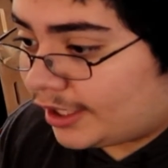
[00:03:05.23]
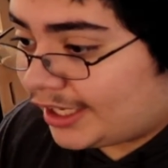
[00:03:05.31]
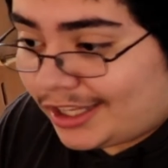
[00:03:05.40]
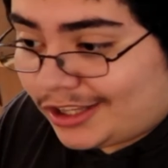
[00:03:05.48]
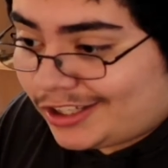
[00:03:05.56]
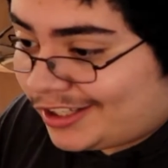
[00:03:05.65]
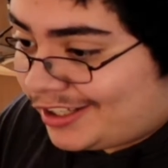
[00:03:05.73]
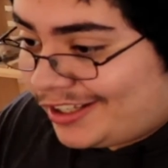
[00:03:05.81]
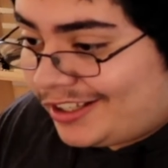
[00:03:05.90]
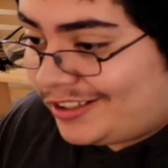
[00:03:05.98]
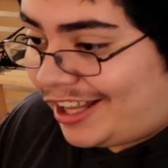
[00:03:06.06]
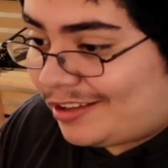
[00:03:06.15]
So I guess
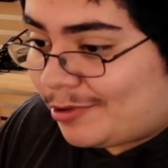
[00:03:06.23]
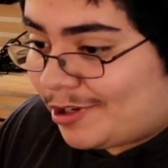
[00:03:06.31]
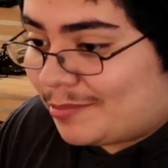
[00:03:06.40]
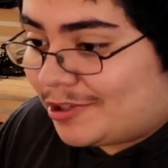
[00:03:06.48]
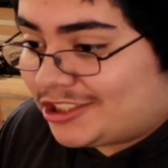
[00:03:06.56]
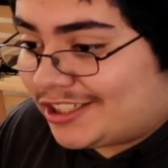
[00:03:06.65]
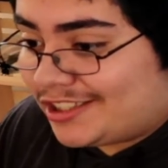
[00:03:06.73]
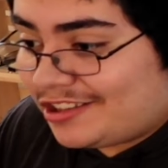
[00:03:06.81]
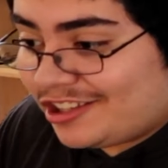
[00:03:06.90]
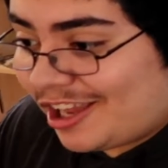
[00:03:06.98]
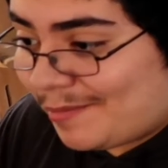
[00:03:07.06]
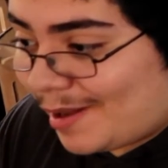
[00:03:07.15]
that's pretty much it.
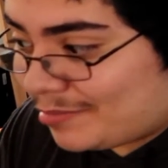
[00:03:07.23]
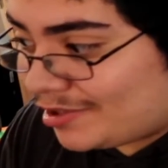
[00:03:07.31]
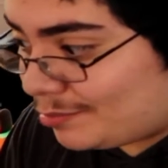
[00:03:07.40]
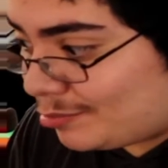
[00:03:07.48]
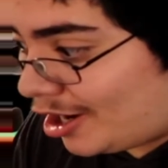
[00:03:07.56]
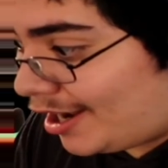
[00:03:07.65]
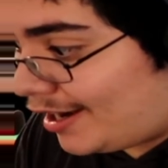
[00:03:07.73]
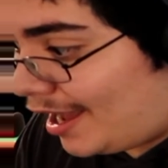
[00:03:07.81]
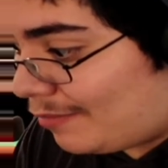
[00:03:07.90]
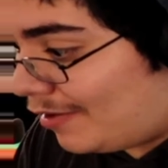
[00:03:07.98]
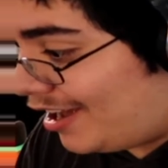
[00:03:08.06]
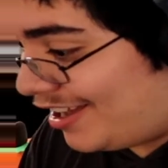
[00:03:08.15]
This is your man, Busy Braun.
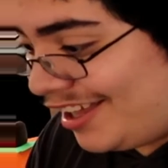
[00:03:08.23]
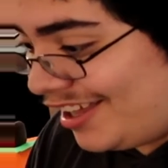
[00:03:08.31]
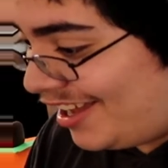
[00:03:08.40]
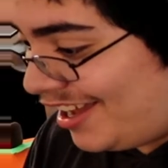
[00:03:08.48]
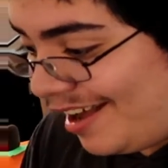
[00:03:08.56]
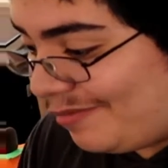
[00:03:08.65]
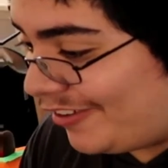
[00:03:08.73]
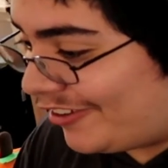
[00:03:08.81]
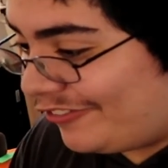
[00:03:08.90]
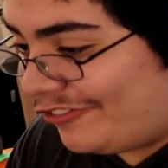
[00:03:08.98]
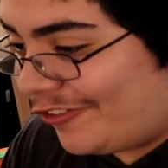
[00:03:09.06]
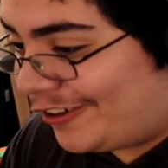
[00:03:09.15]
I'm
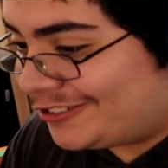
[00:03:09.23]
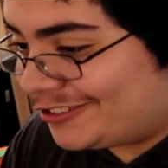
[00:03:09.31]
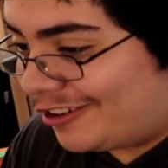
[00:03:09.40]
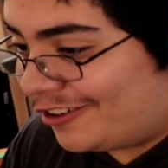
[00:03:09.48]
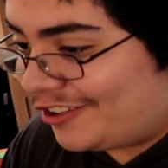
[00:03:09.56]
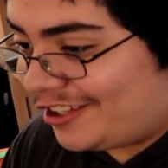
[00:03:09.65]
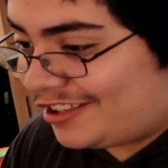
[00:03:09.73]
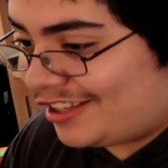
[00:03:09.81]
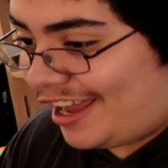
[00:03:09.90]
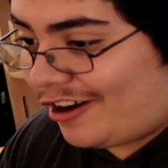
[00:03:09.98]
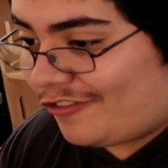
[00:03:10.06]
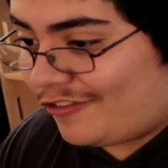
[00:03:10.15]
looking forward to all
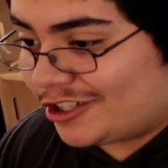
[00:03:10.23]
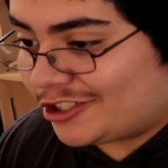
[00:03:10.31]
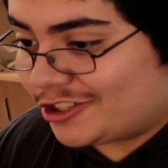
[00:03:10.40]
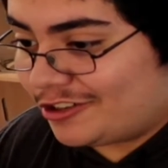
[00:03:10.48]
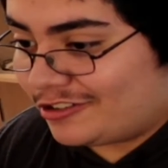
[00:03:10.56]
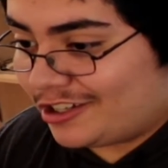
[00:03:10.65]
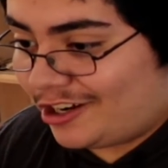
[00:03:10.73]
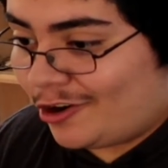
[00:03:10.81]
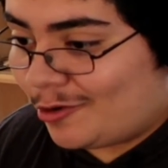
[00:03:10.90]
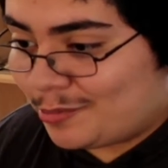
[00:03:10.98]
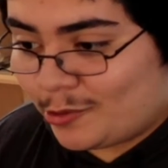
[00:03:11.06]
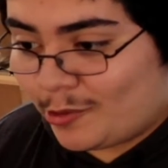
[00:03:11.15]
these Arrowverse shows, and I
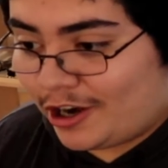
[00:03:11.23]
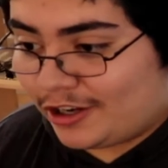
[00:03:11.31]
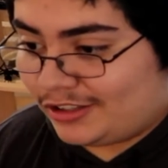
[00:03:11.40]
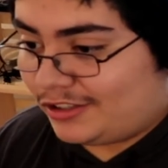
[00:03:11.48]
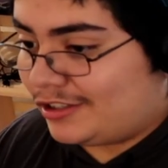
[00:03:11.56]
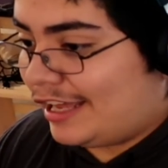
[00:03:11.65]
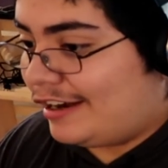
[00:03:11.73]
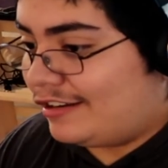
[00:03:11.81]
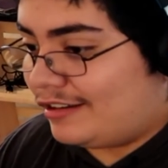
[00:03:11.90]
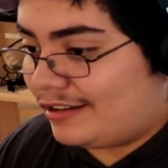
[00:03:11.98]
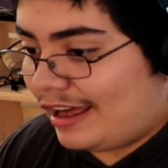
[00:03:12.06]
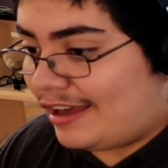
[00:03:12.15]
hope you are as
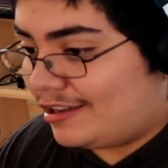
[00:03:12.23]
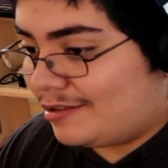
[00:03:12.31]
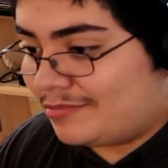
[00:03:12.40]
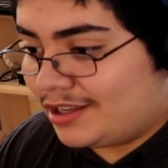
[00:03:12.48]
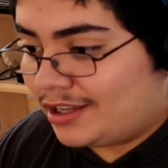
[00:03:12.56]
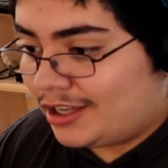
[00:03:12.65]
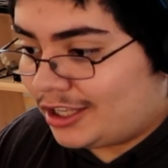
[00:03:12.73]
excited as I am.